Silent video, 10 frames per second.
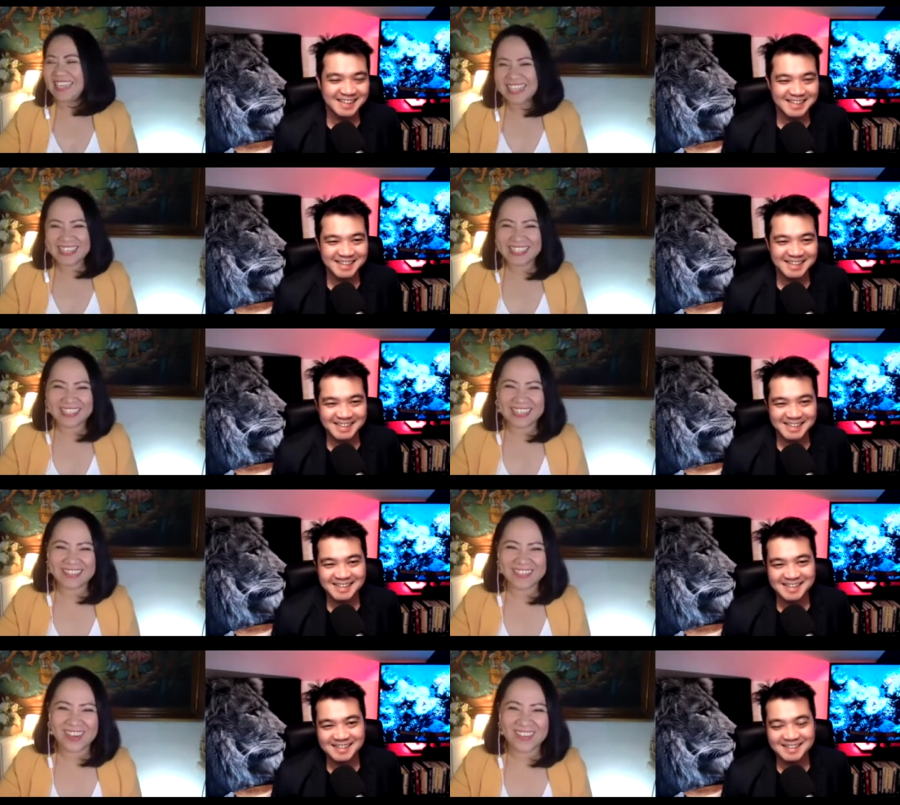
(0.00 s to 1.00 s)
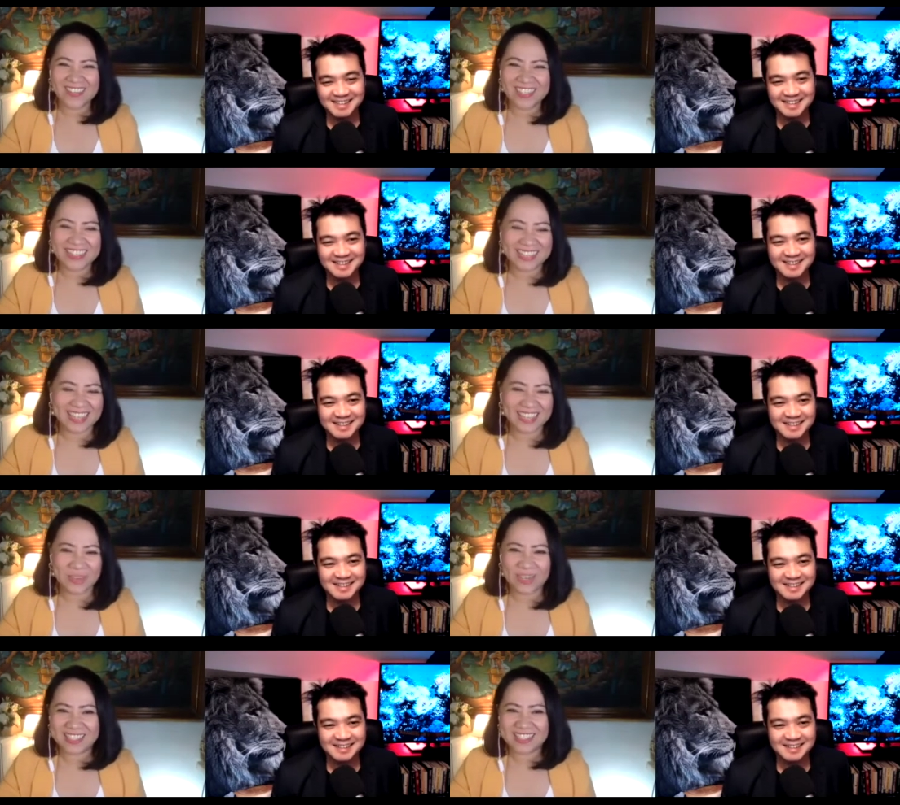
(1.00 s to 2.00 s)
Speaker 1: There's a lot of comments and
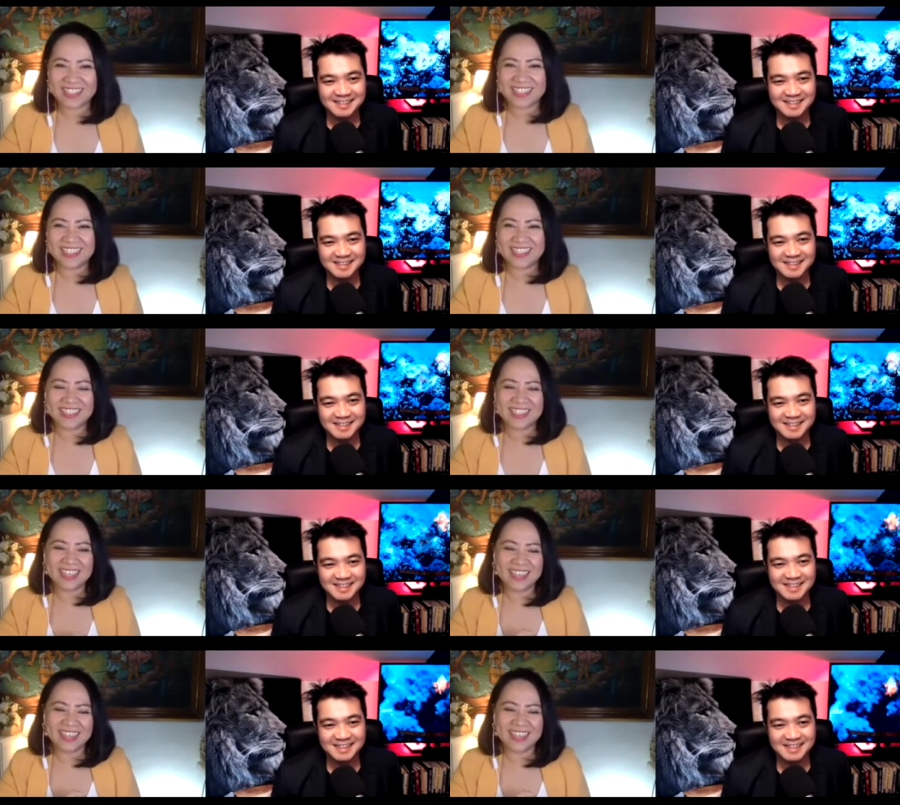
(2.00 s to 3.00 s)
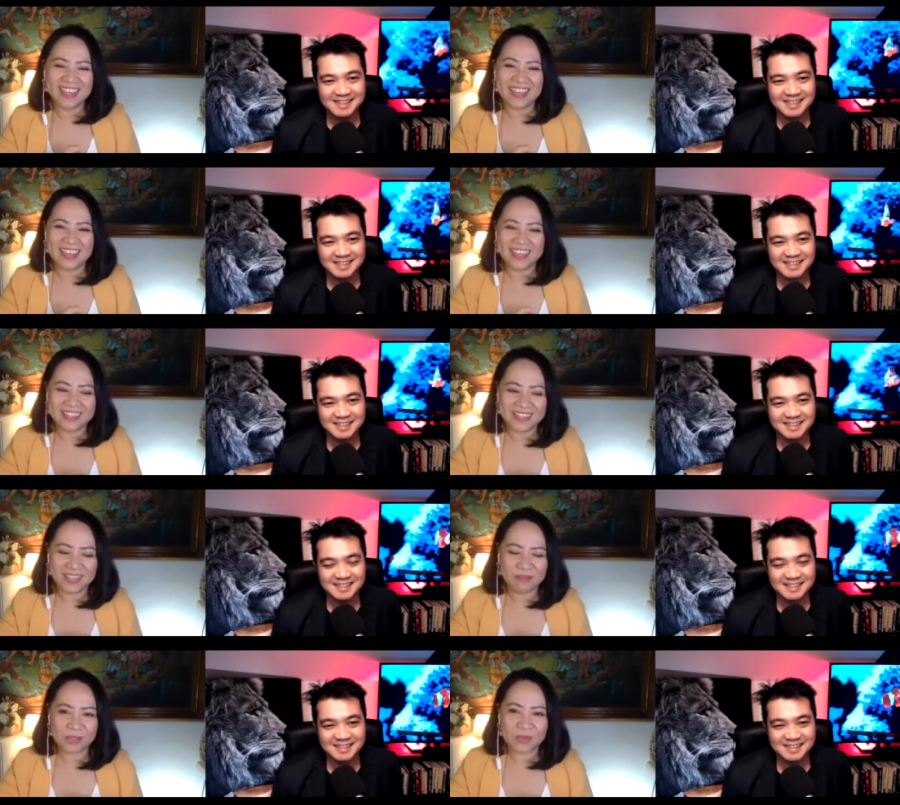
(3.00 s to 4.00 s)
questions, and I'm
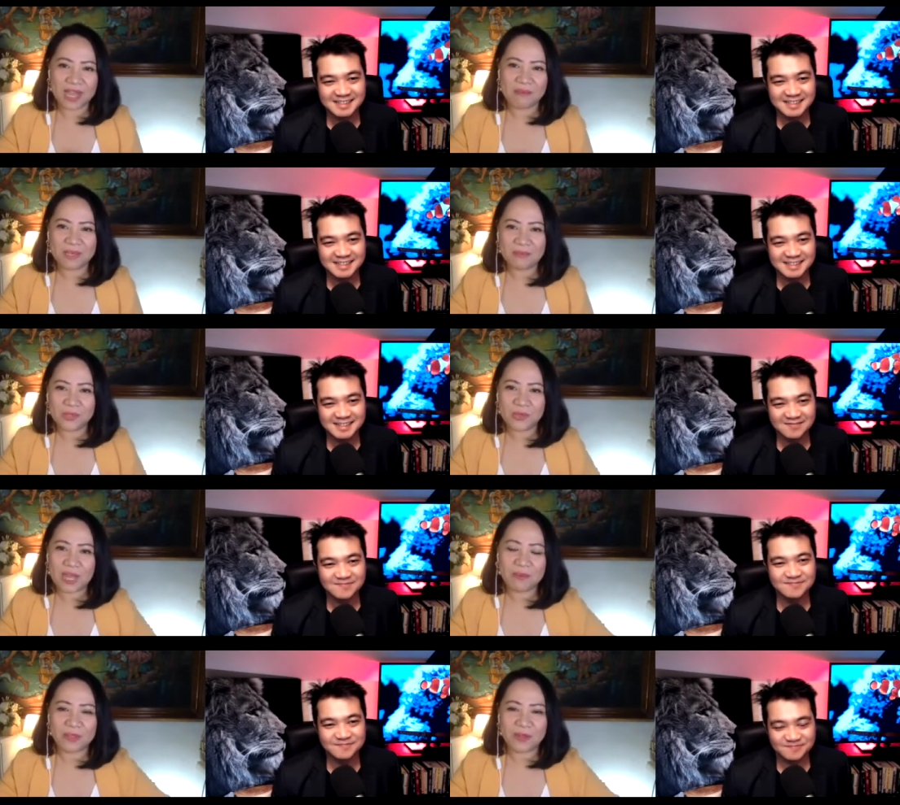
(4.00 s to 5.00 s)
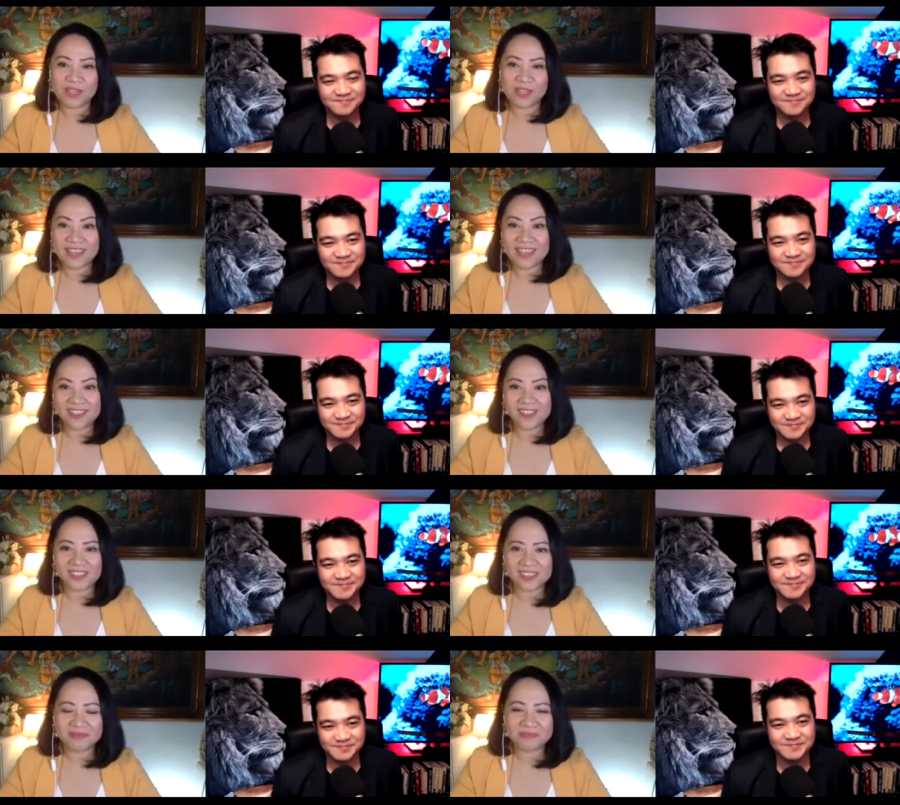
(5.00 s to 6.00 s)
so happy. I'm so happy they're engaged.
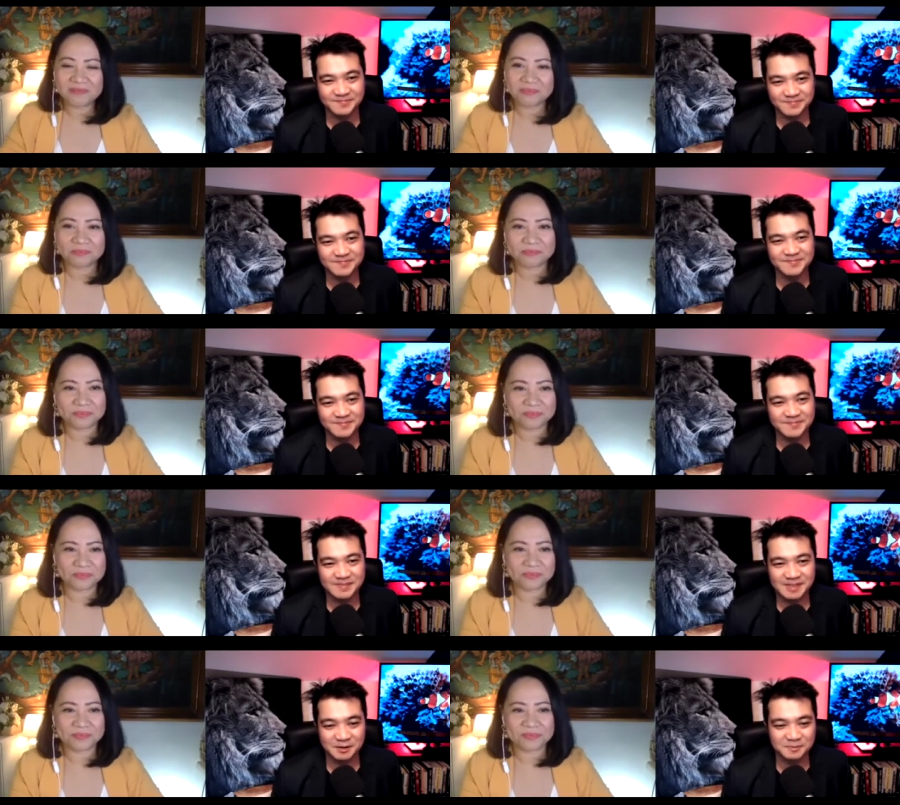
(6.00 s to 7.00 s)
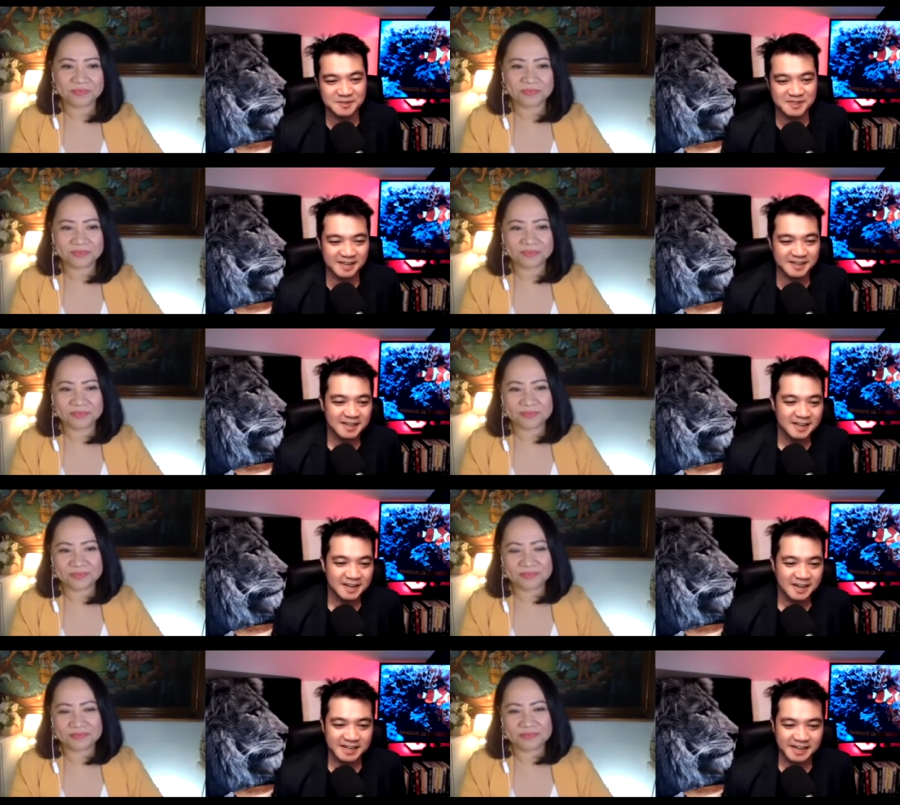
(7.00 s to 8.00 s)
Speaker 2: Mm, hundred percent.
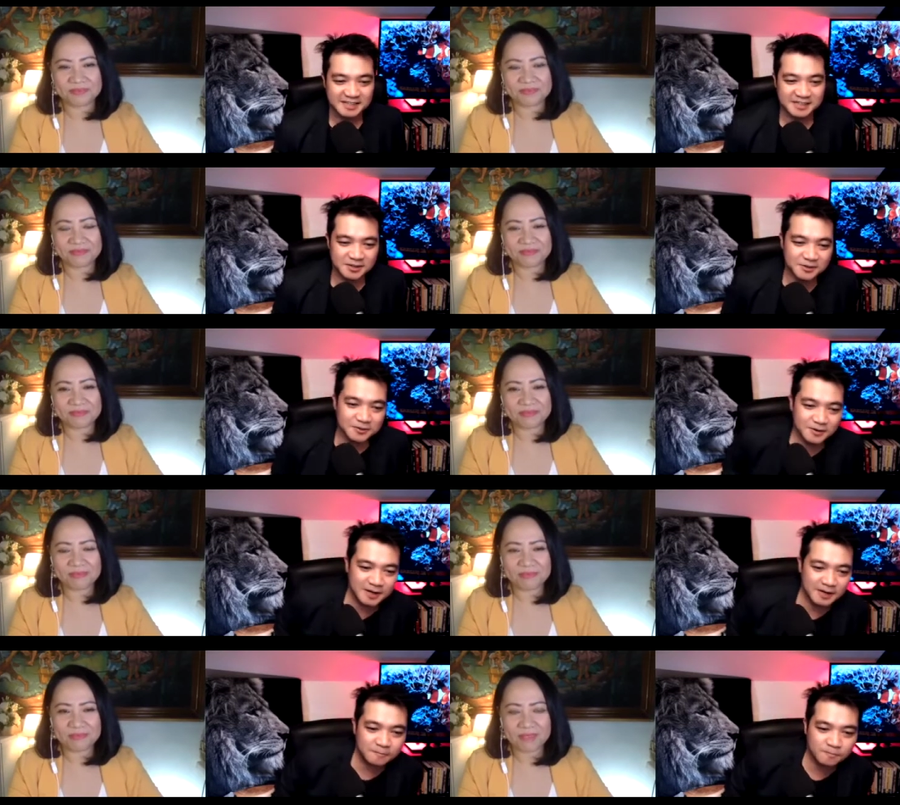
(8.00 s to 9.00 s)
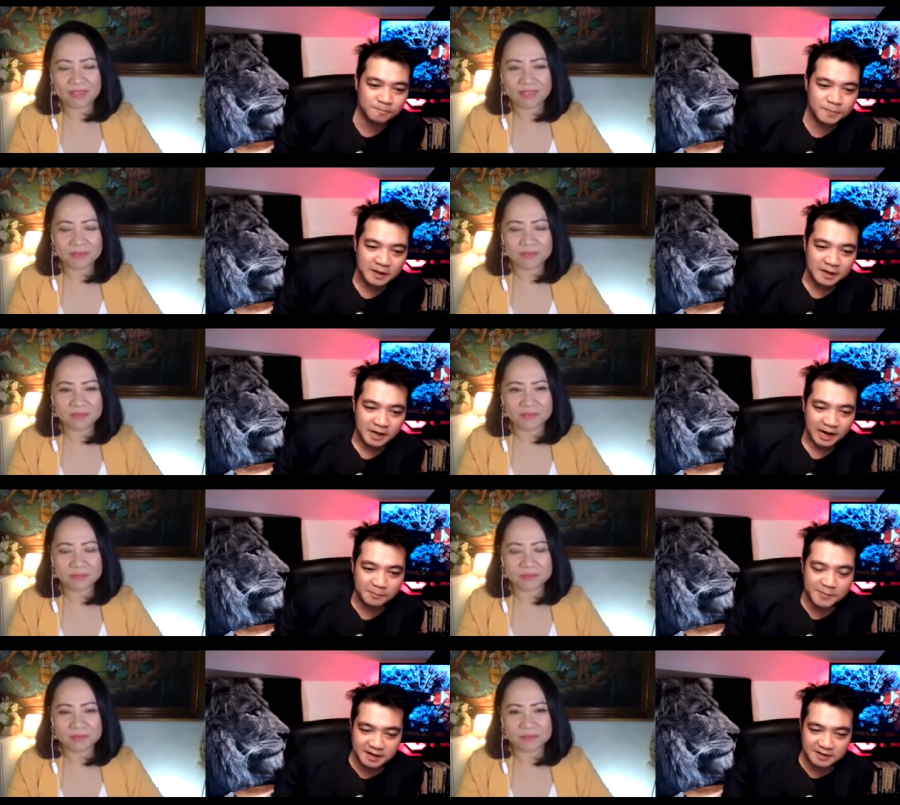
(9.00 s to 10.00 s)
Okay, so um, how
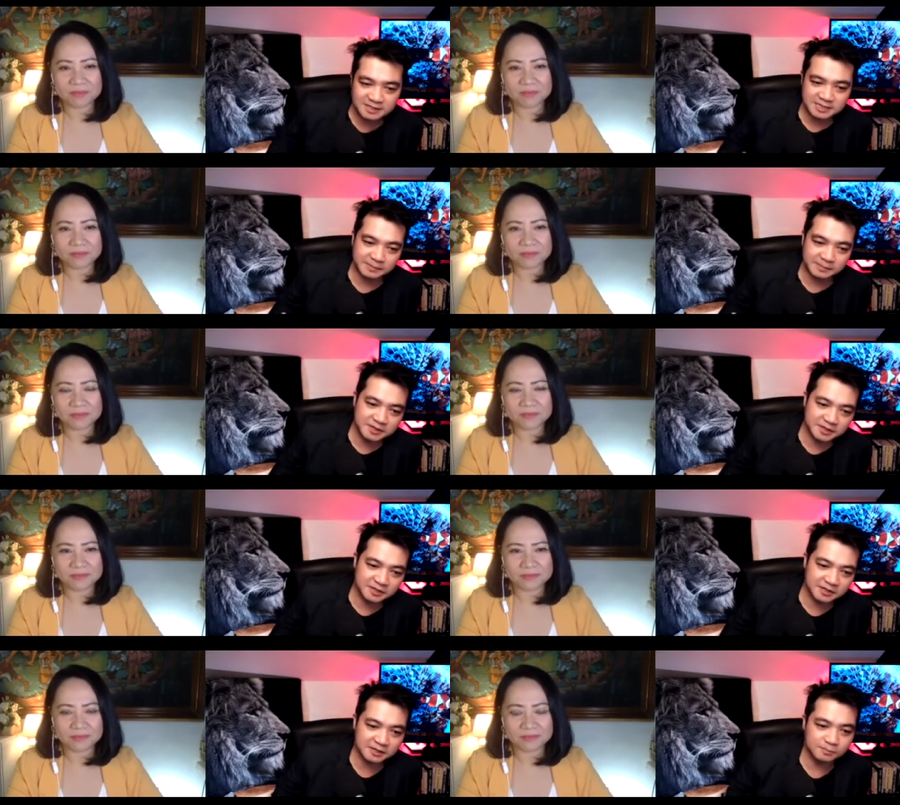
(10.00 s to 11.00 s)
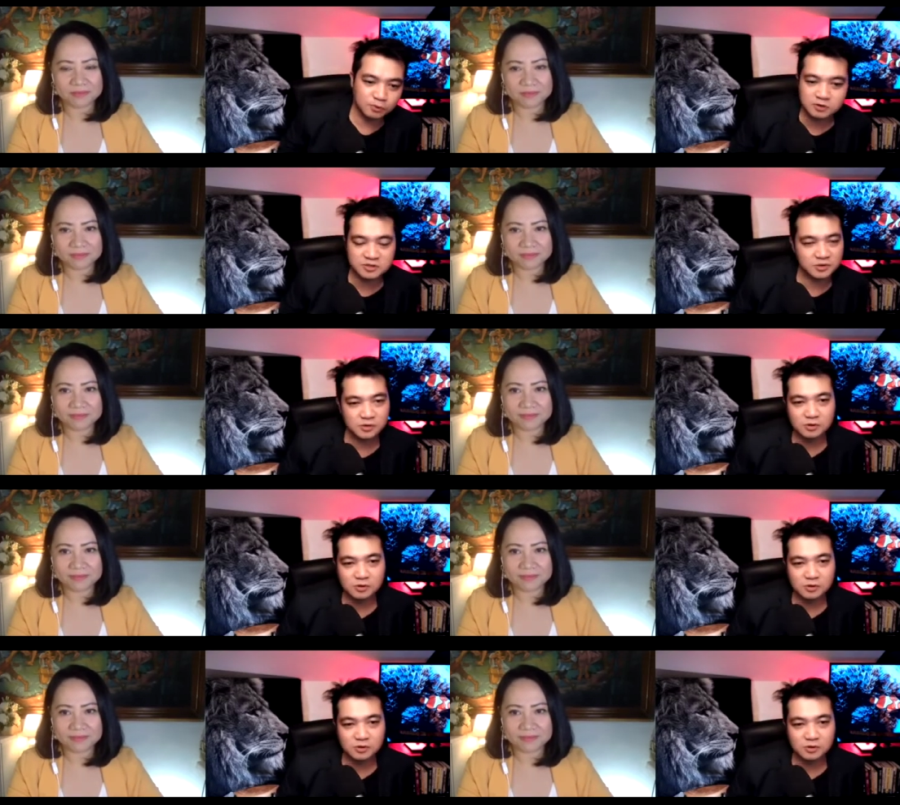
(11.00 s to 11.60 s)
about some of the the books or